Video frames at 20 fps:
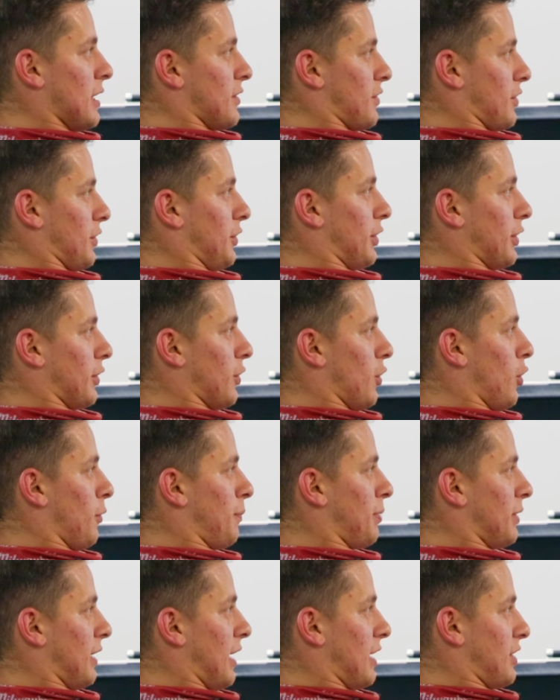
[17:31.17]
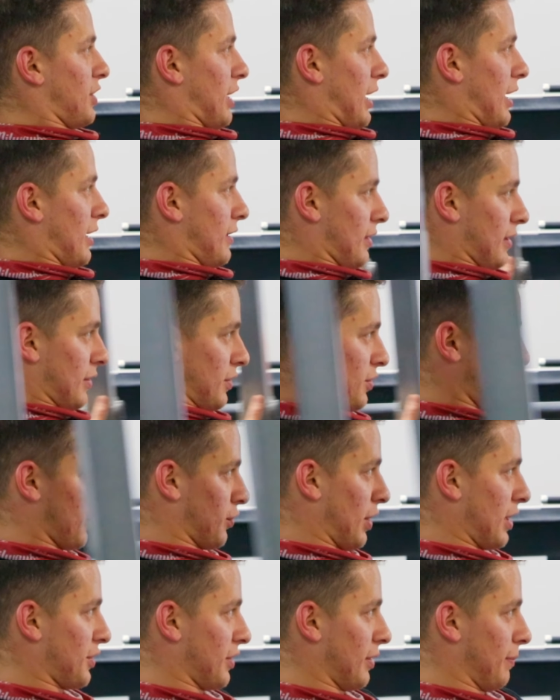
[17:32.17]
so you can open that chest and
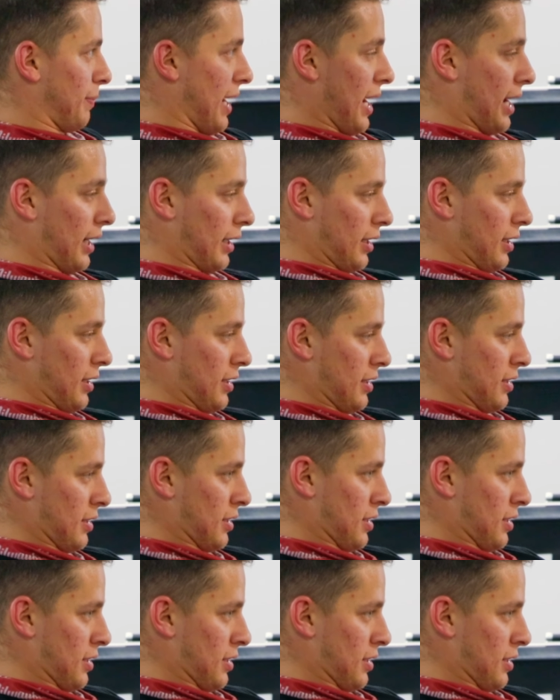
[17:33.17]
stretch the pec.